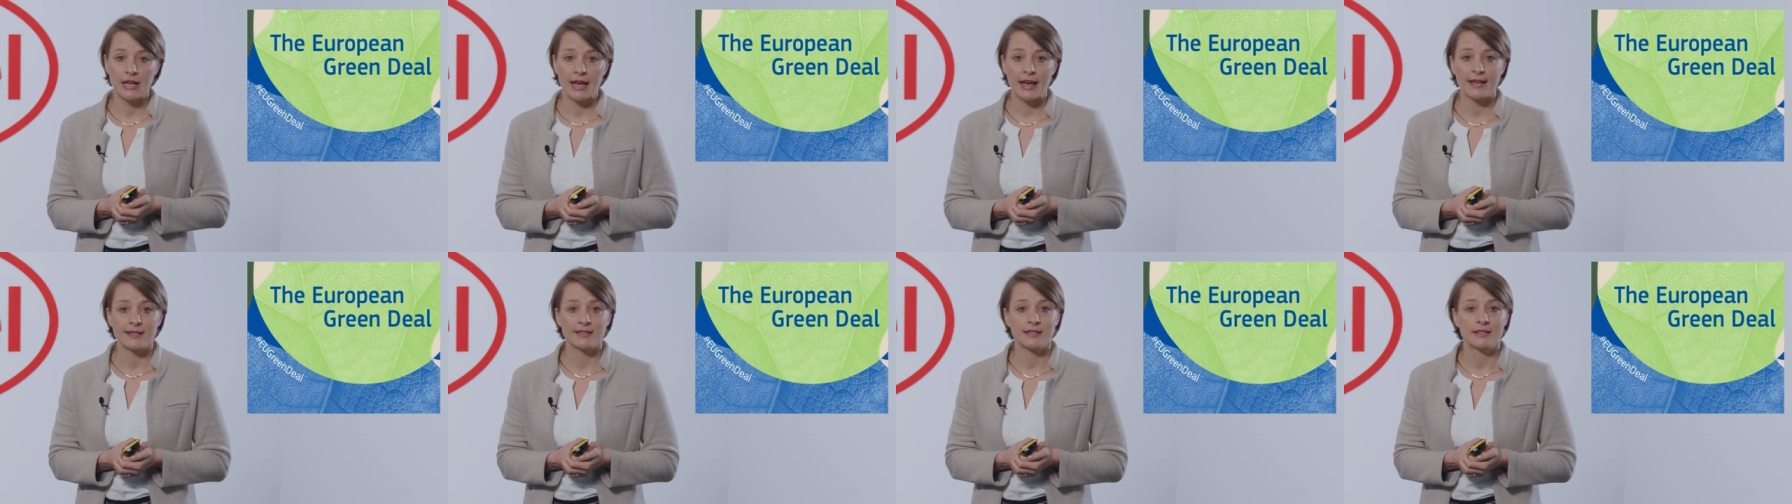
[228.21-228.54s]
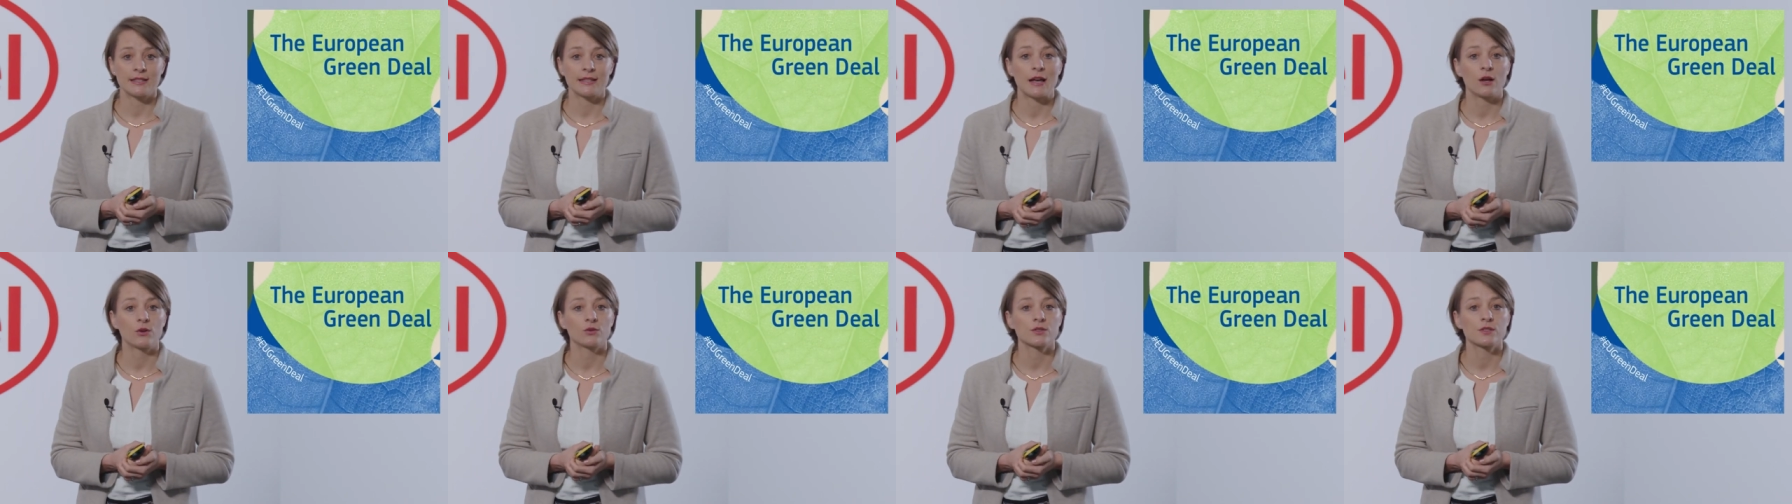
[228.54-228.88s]
has
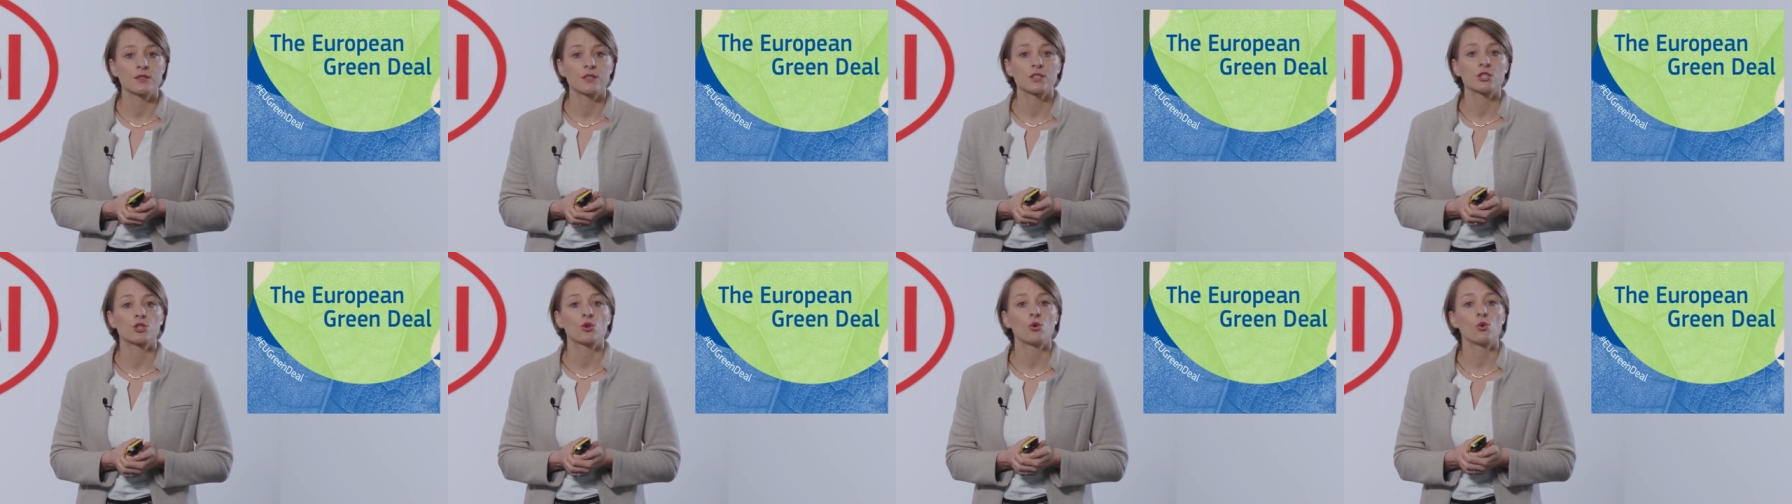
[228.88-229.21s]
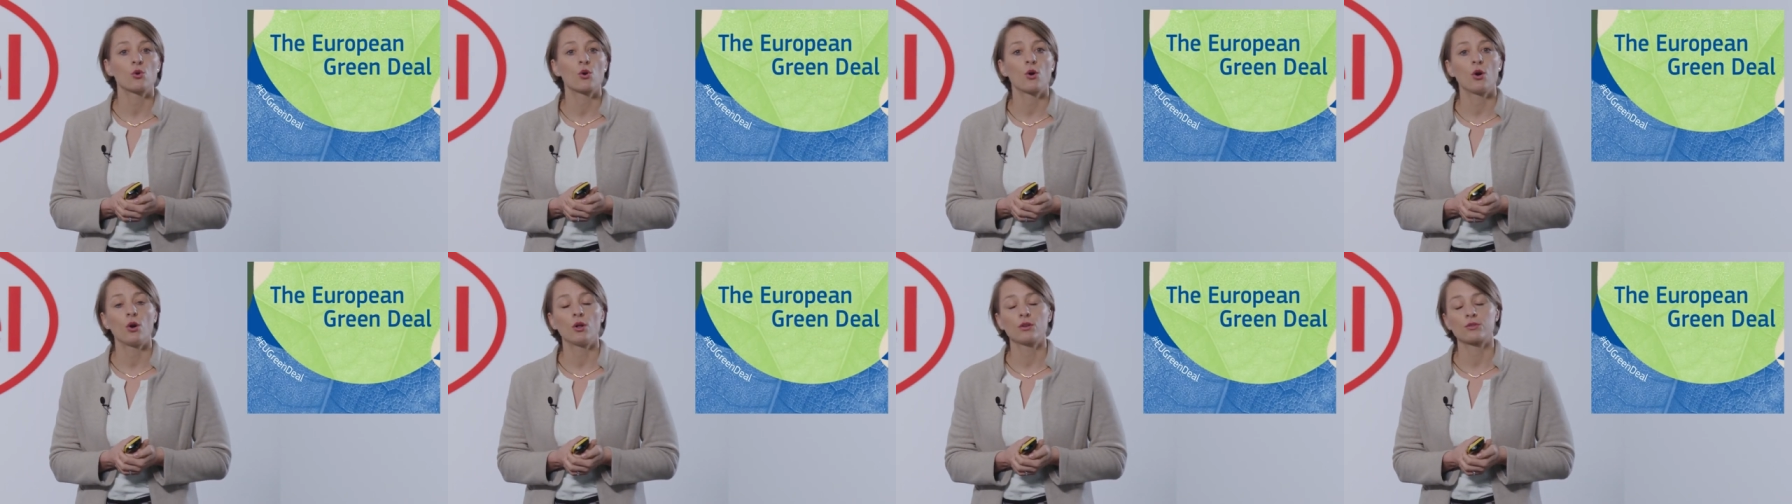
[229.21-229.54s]
announced the
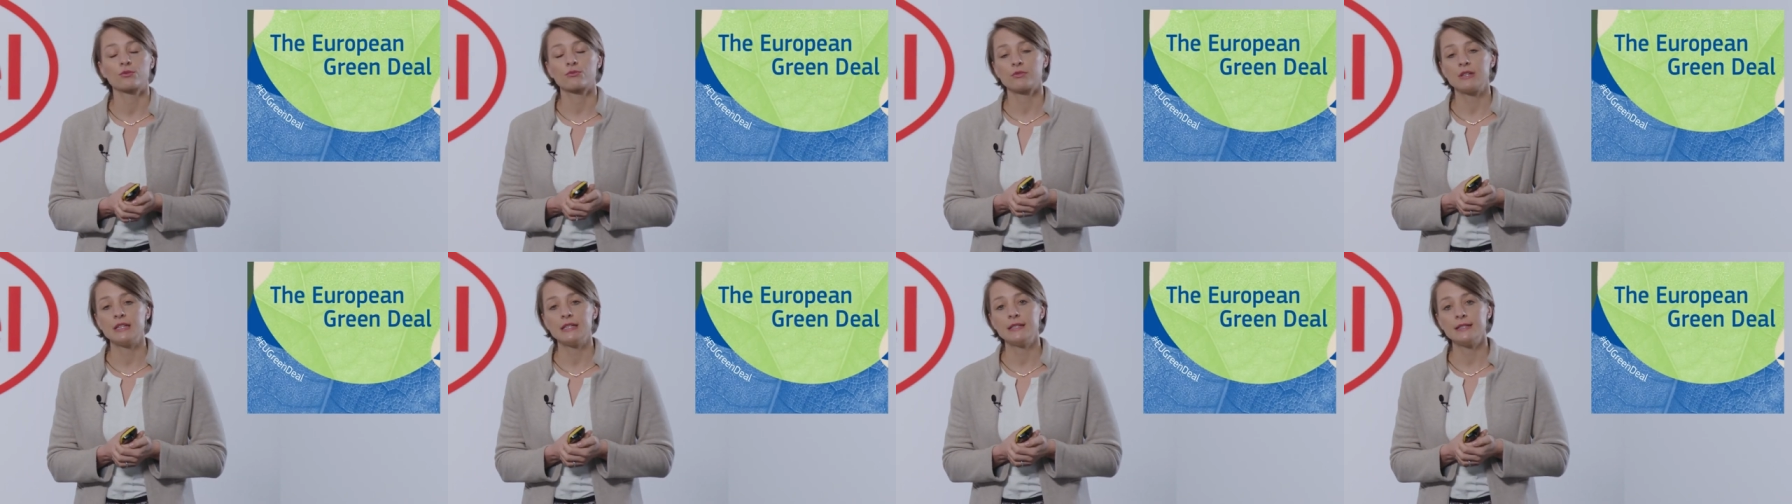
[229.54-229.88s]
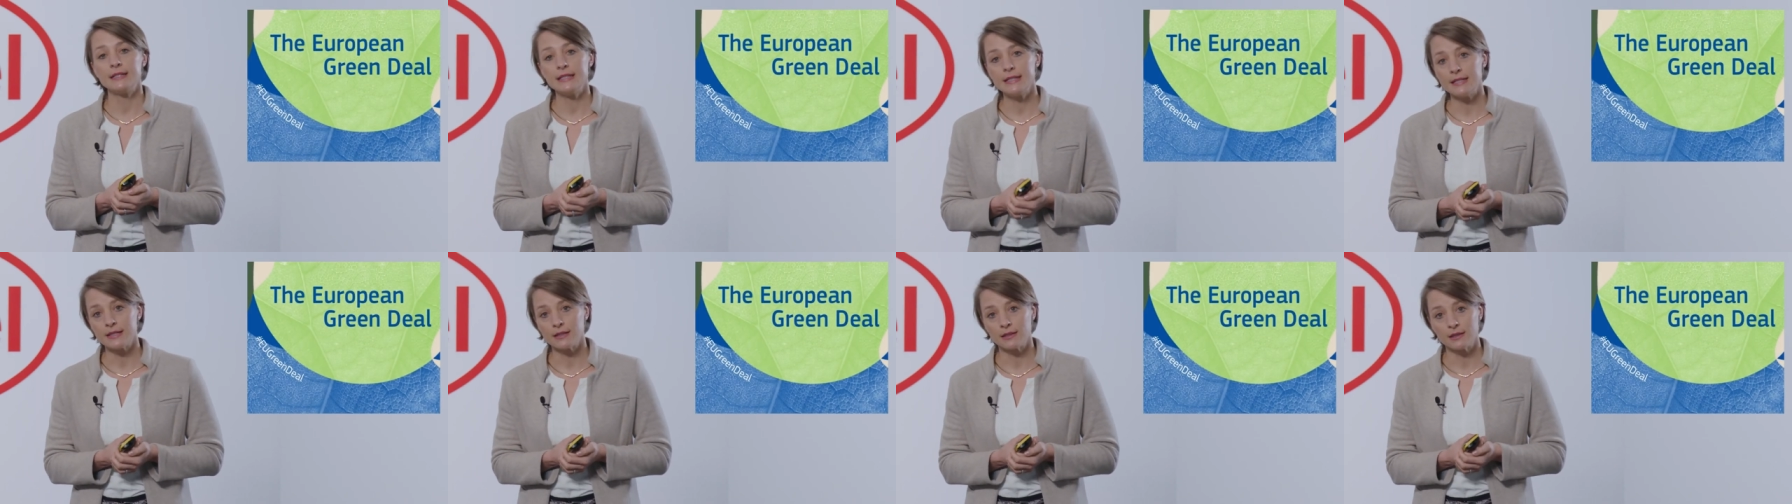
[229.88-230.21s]
so-called Green
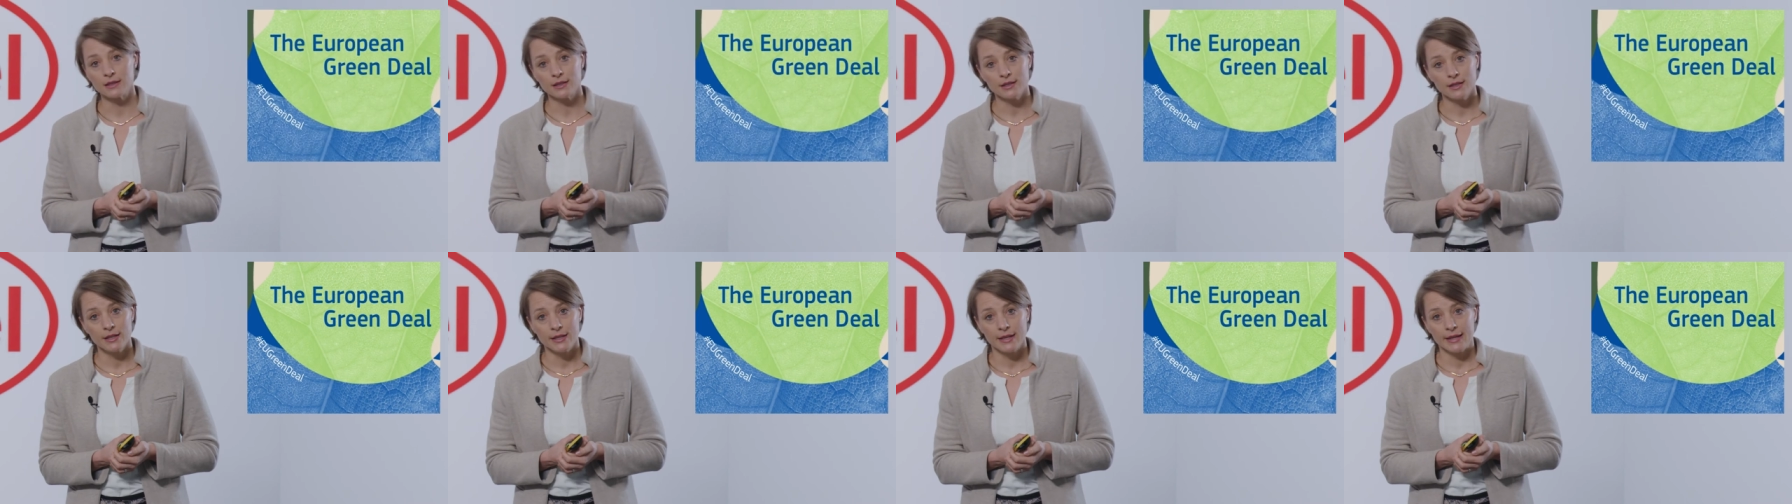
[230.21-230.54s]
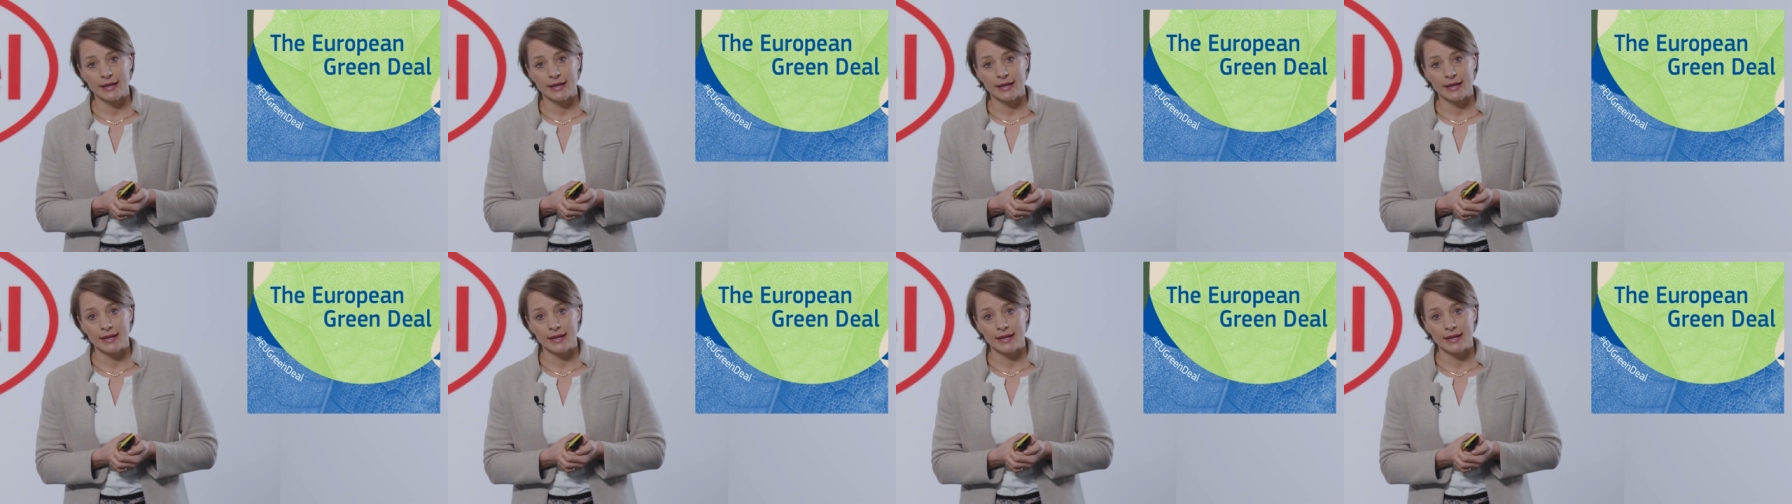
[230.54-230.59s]
Deal,